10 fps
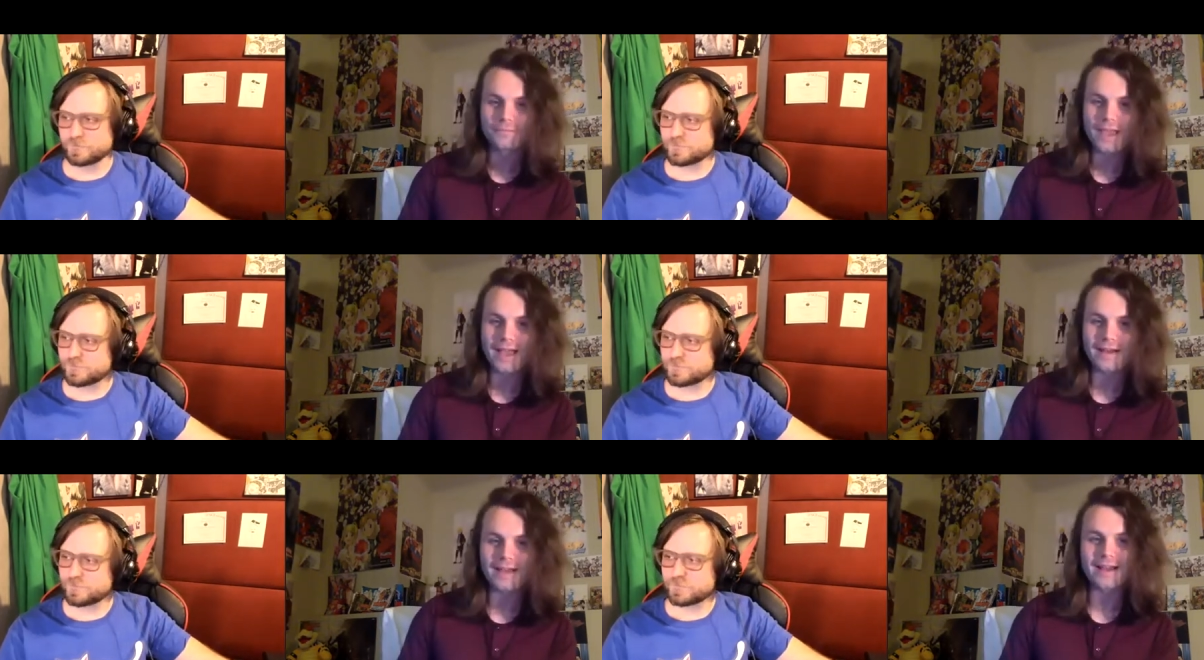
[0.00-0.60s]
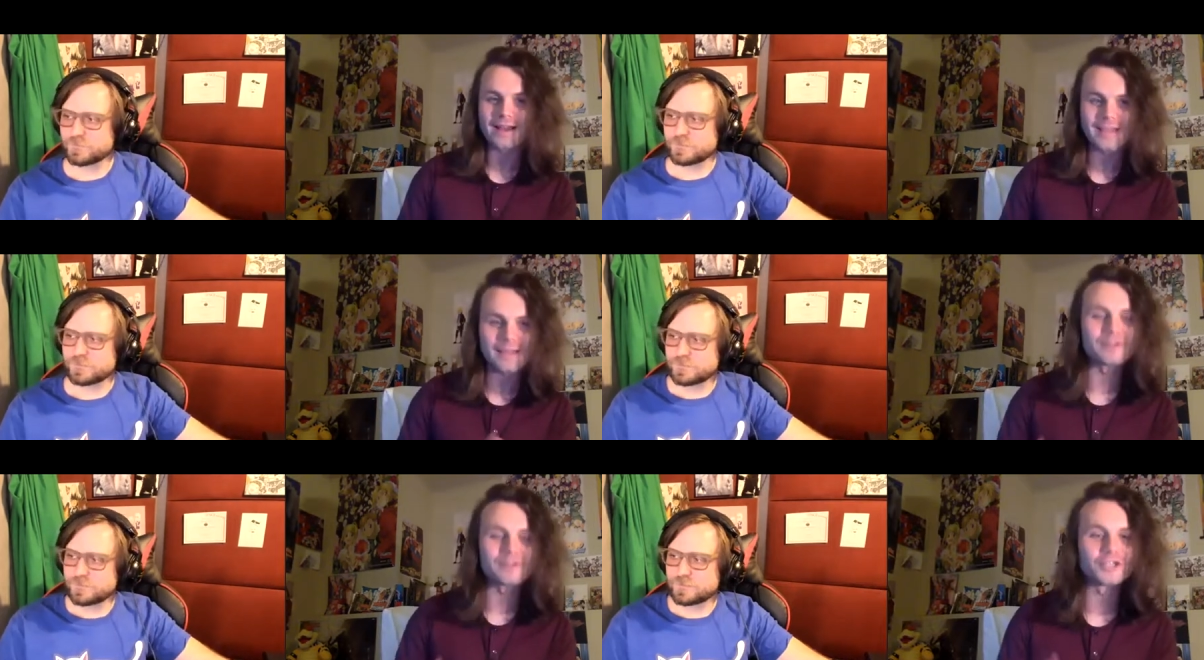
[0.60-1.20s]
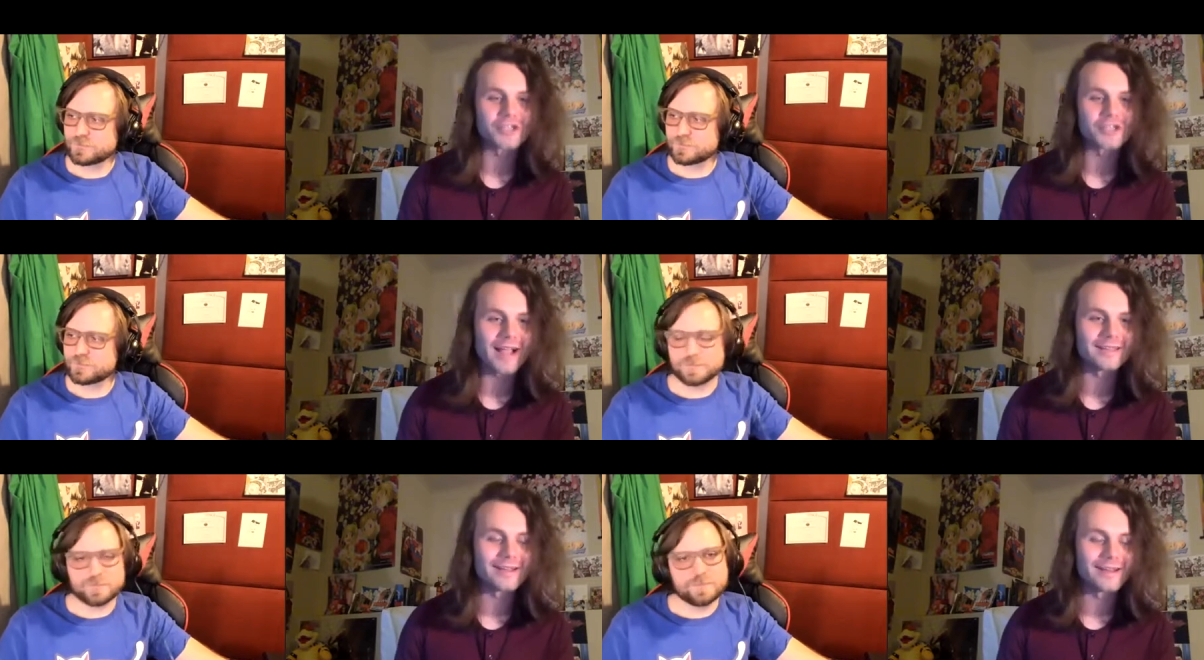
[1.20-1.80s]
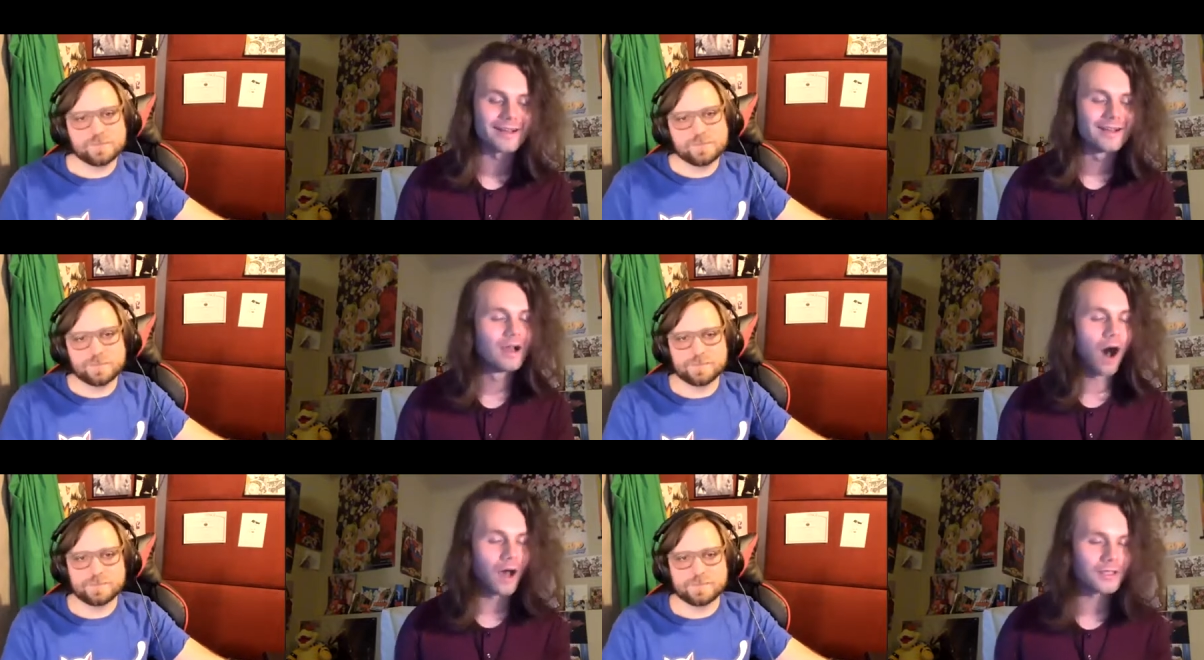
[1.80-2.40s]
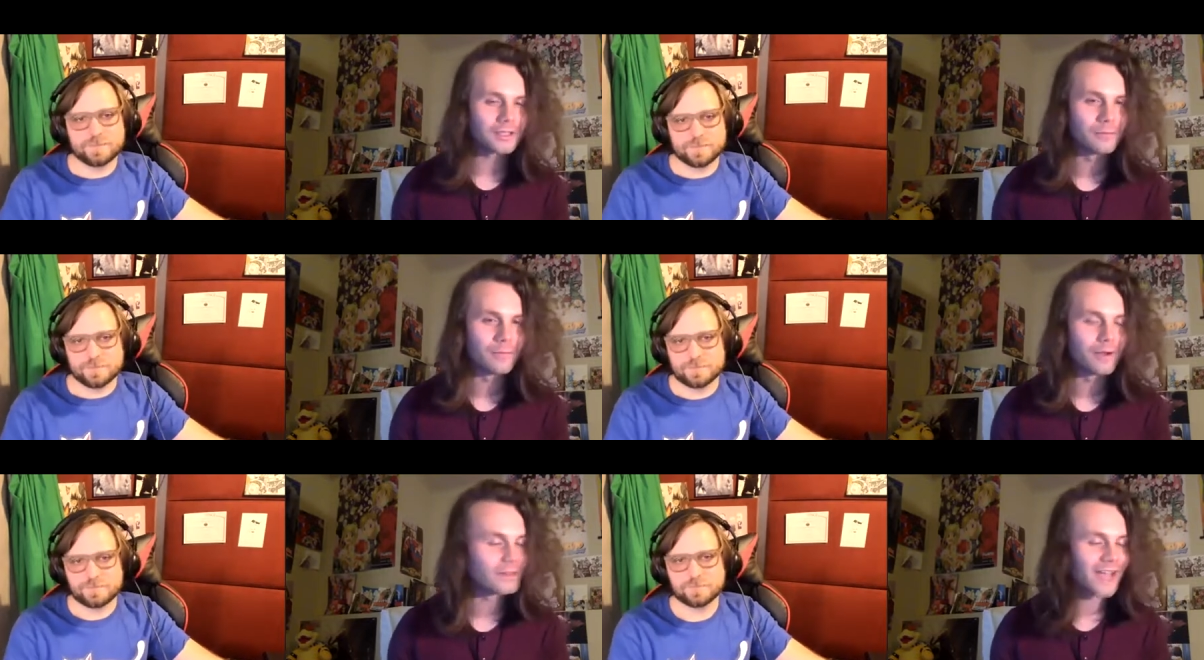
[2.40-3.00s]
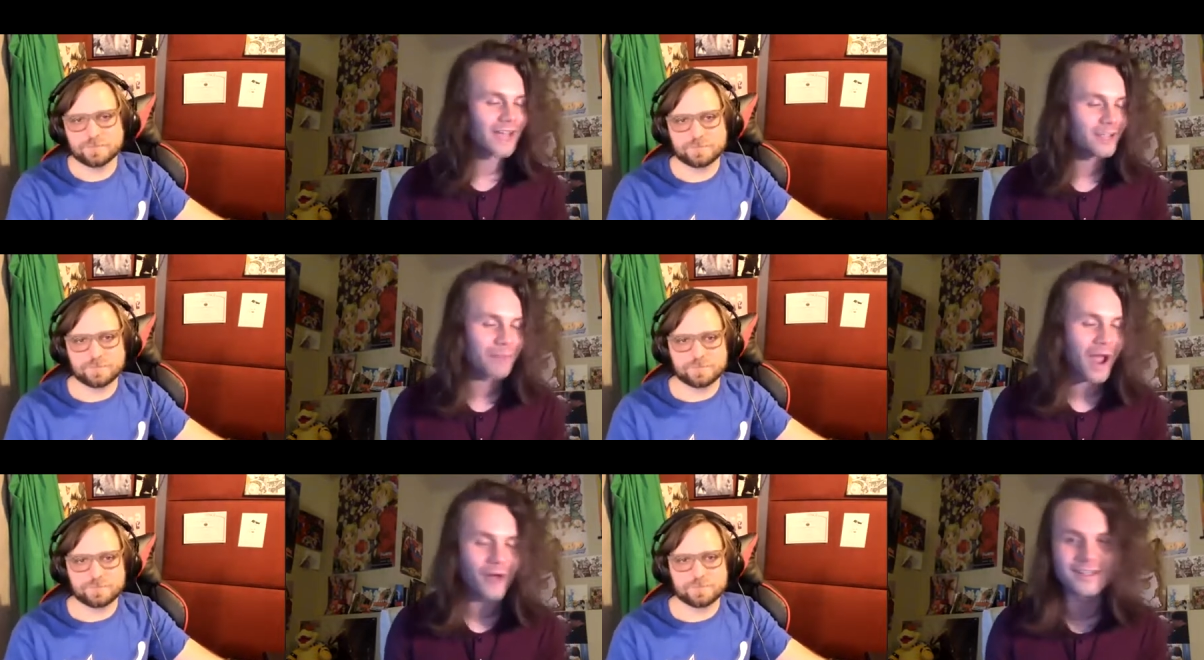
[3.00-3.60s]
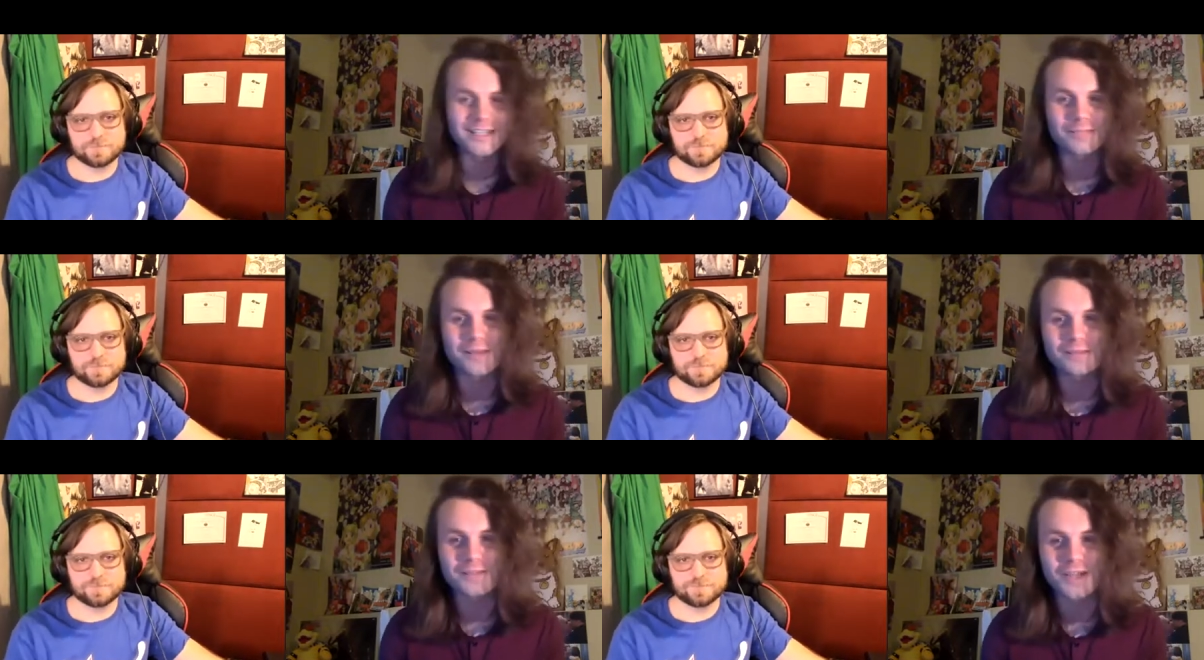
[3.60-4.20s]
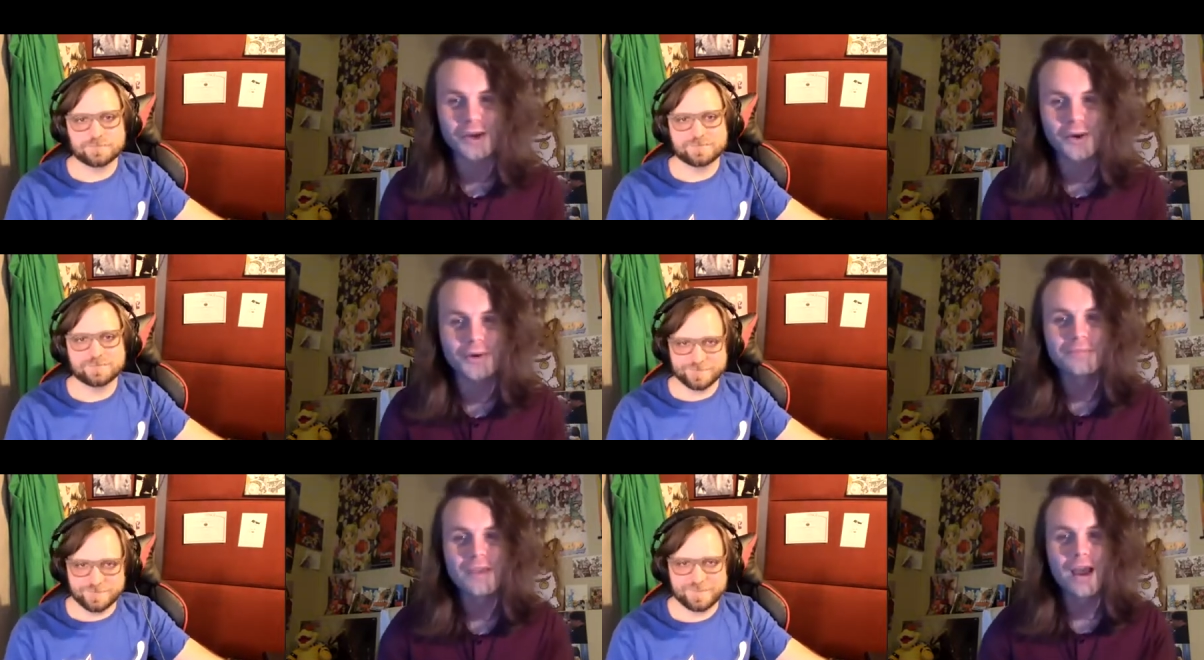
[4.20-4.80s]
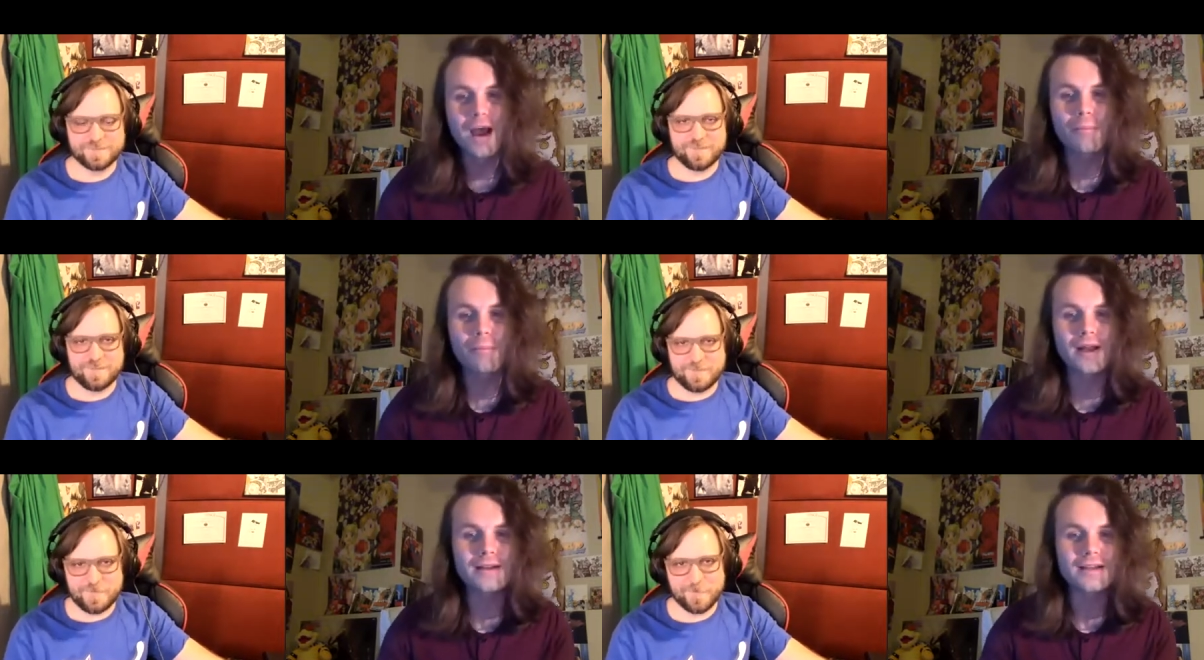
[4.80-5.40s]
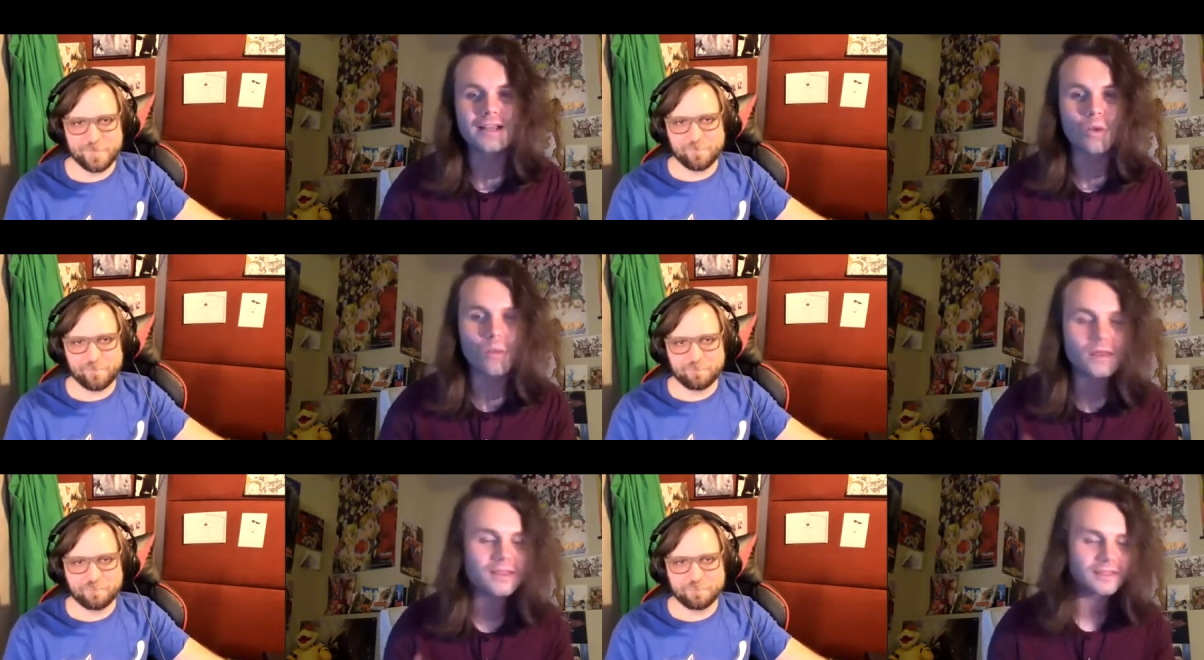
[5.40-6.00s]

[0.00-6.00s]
Speaker 1: and kind of keep in check the awesome psychic powers that he's been bestowed. But, you know, with this